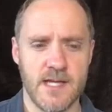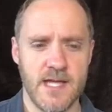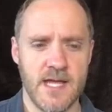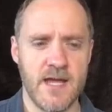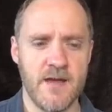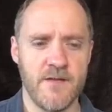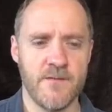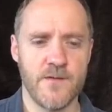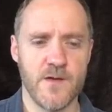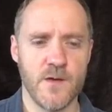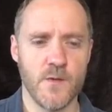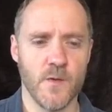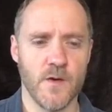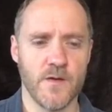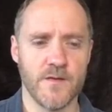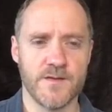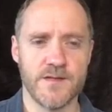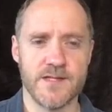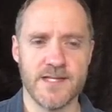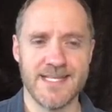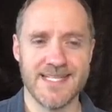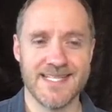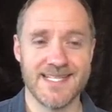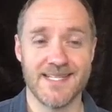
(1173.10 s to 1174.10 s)
if you
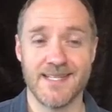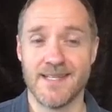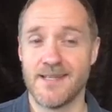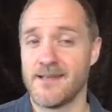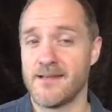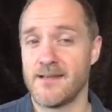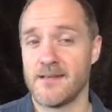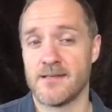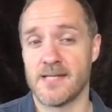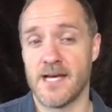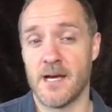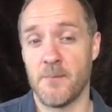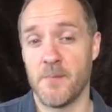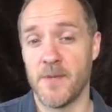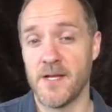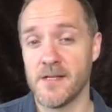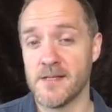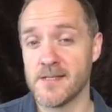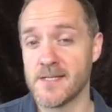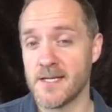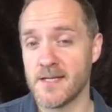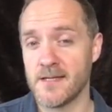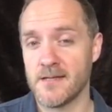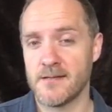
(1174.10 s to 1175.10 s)
wanted that
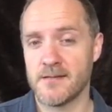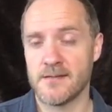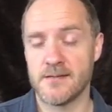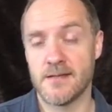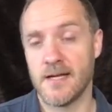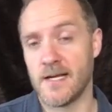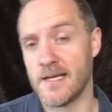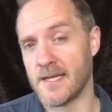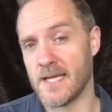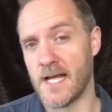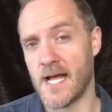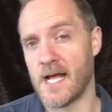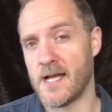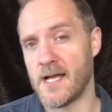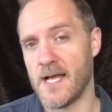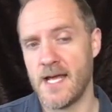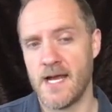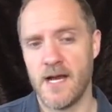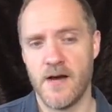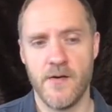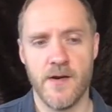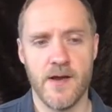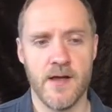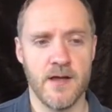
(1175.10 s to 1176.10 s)
building and that
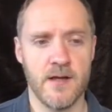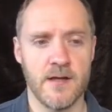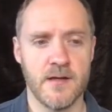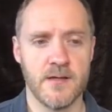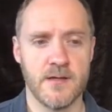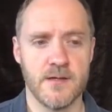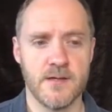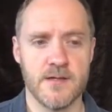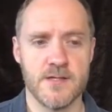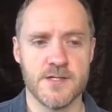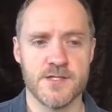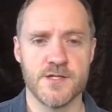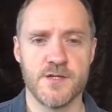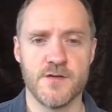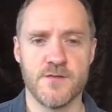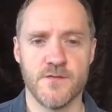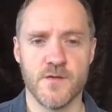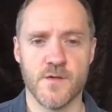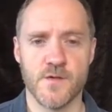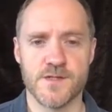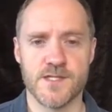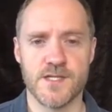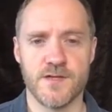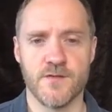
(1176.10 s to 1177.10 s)
area,
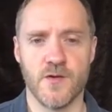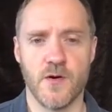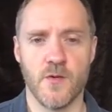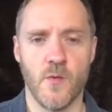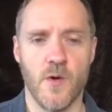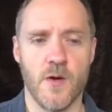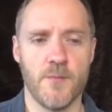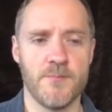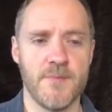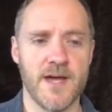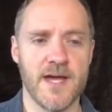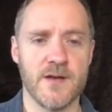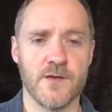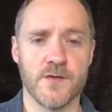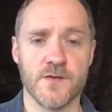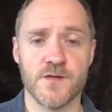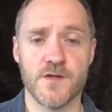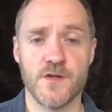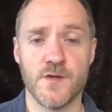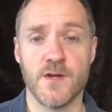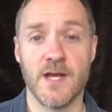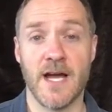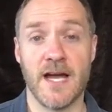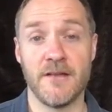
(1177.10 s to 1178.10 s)
240 for a 1 bed or
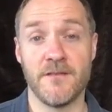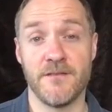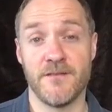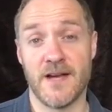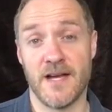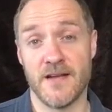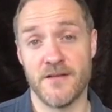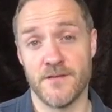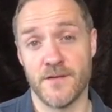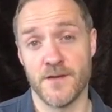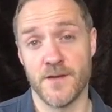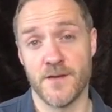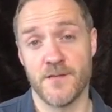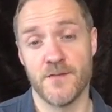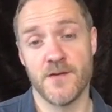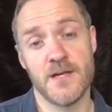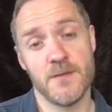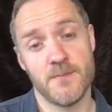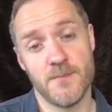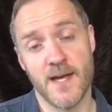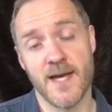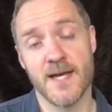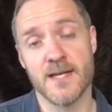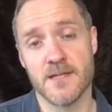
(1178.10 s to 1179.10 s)
295 for a 3
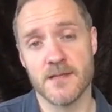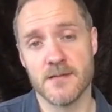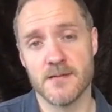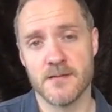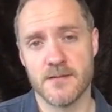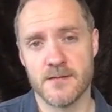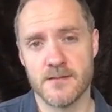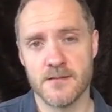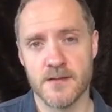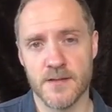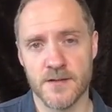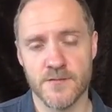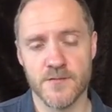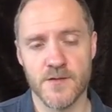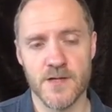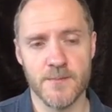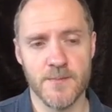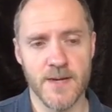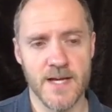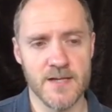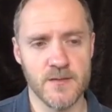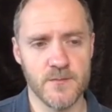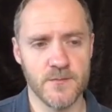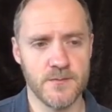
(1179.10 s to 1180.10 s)
bed, the 3
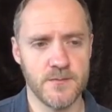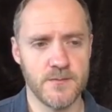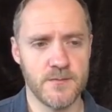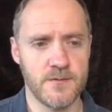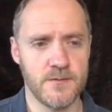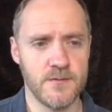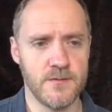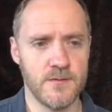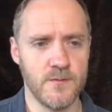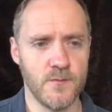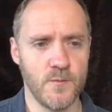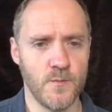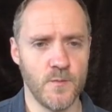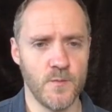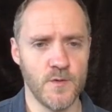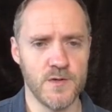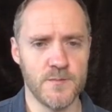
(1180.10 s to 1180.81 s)
bed would